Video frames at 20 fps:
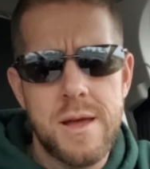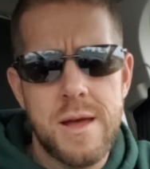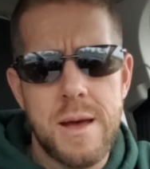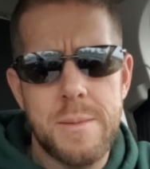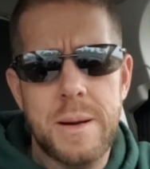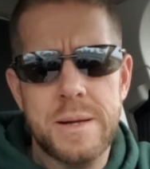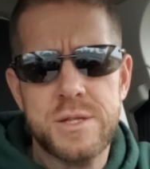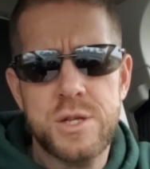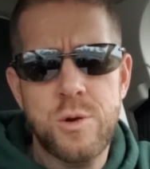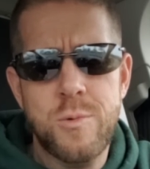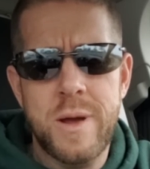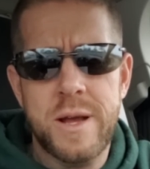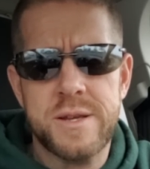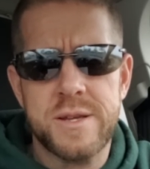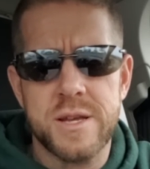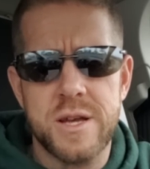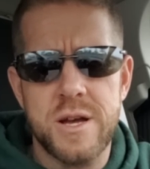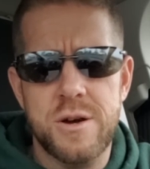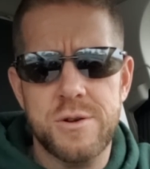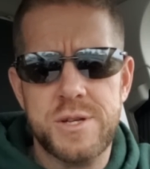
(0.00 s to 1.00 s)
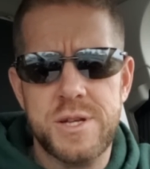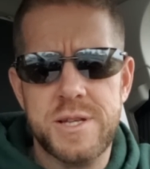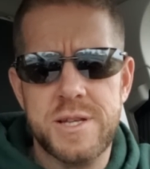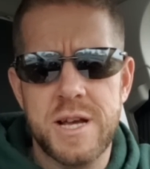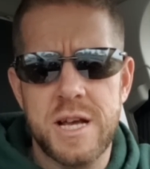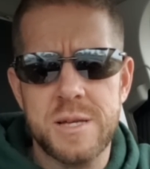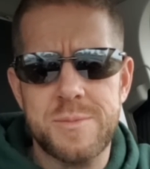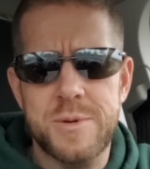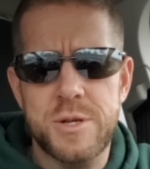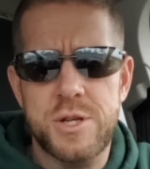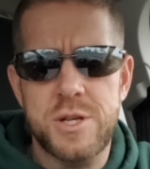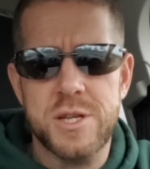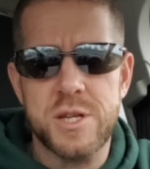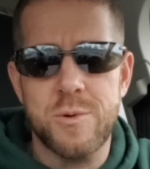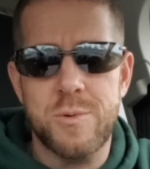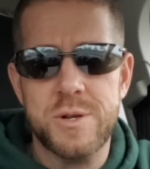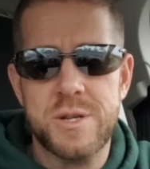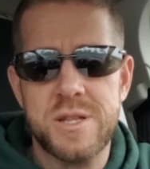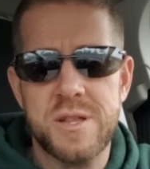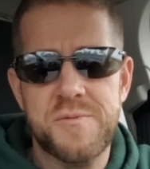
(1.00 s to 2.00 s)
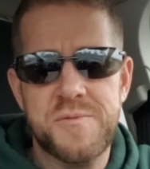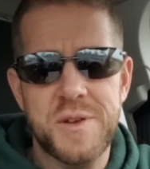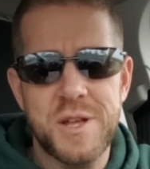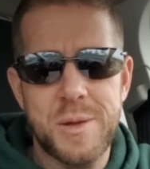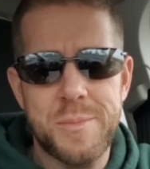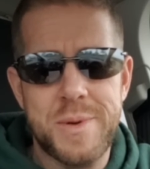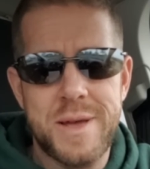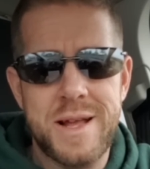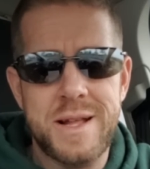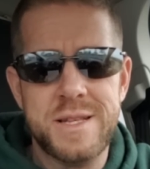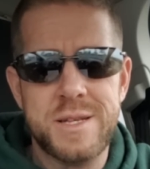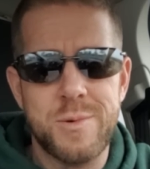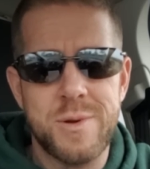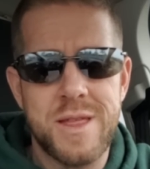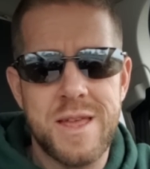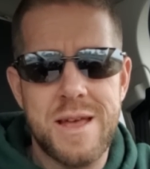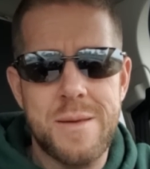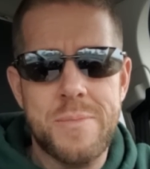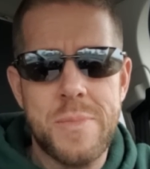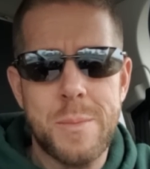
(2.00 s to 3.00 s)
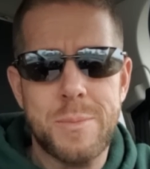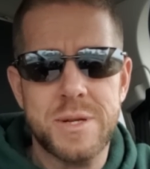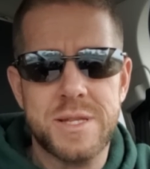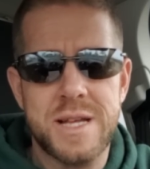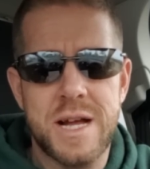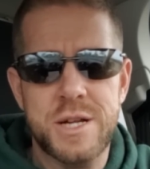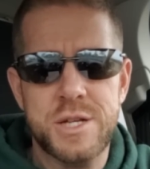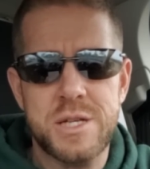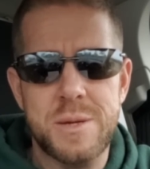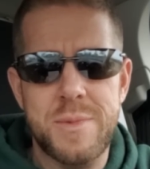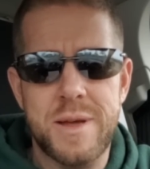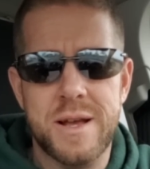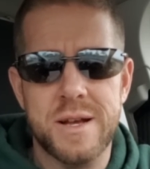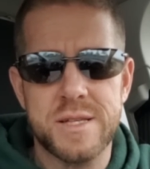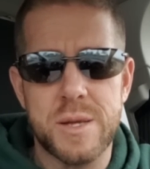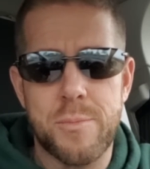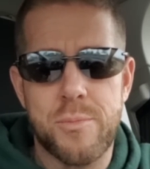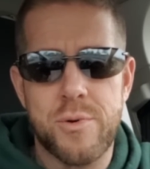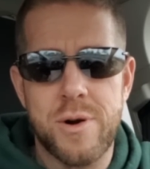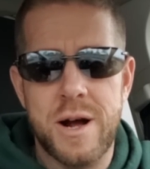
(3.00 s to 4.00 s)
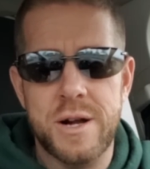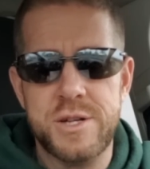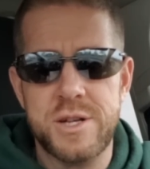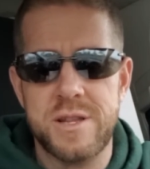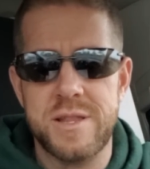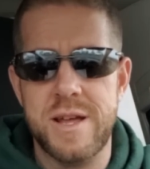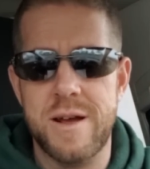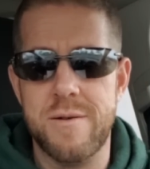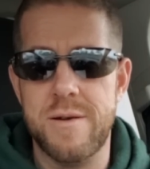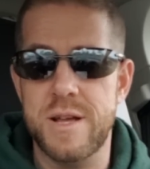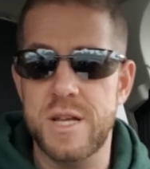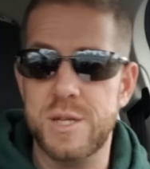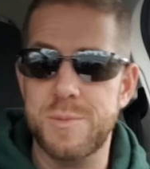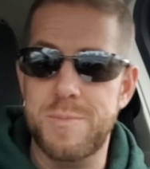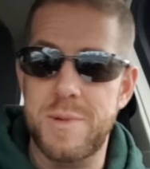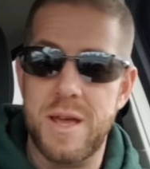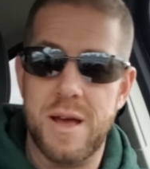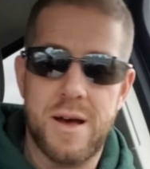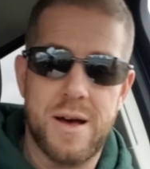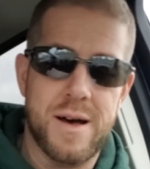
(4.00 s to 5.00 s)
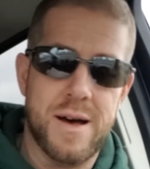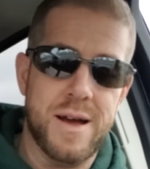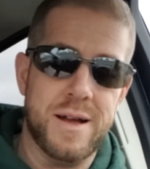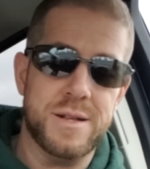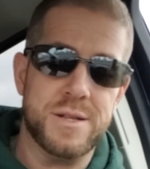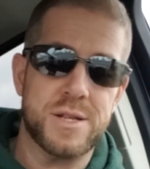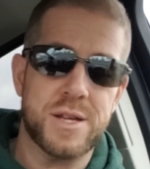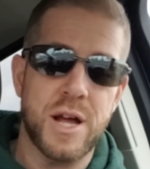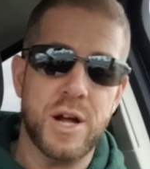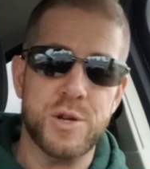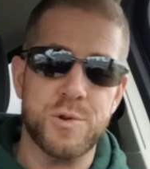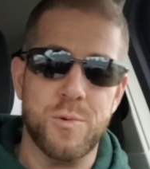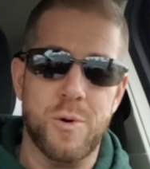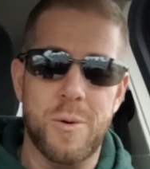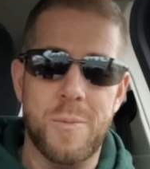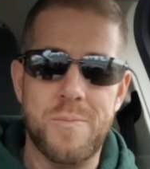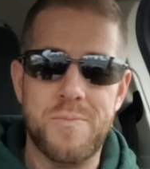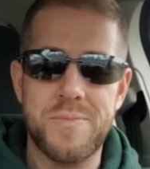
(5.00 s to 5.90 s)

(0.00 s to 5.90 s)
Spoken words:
About 2 weeks ago, she tells me she's going to the Philippines with him, potentially because a project there is behind schedule.